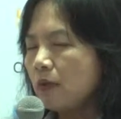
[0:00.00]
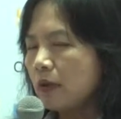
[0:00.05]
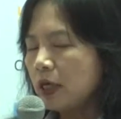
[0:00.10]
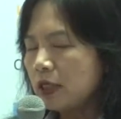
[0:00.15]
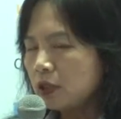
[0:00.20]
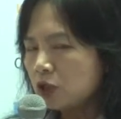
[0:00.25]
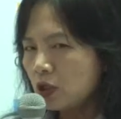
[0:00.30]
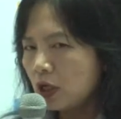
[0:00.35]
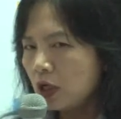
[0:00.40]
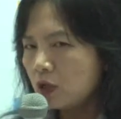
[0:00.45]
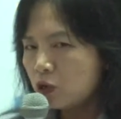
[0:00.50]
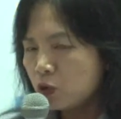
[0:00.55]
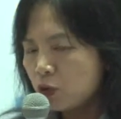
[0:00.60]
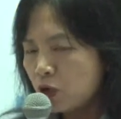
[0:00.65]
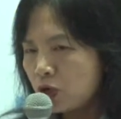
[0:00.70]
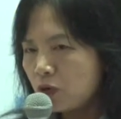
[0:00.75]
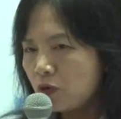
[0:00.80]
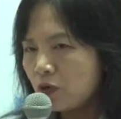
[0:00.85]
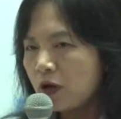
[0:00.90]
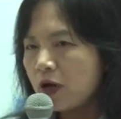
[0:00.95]
it's
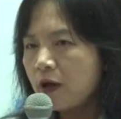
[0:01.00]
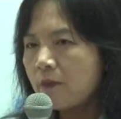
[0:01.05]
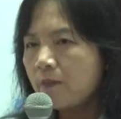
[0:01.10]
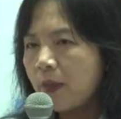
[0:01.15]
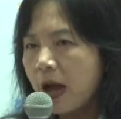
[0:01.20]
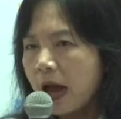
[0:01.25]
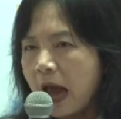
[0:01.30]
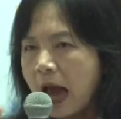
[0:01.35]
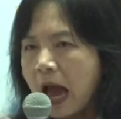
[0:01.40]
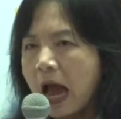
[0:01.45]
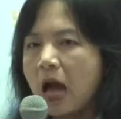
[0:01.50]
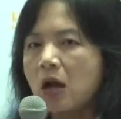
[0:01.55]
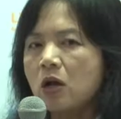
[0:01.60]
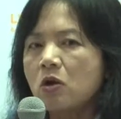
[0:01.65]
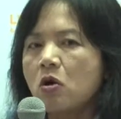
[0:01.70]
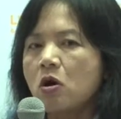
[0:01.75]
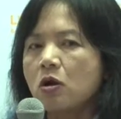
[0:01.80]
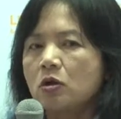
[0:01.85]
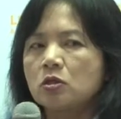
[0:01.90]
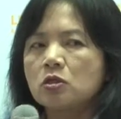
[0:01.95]
generated by
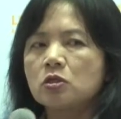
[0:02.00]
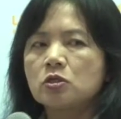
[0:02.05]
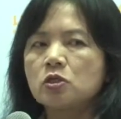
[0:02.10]
argon.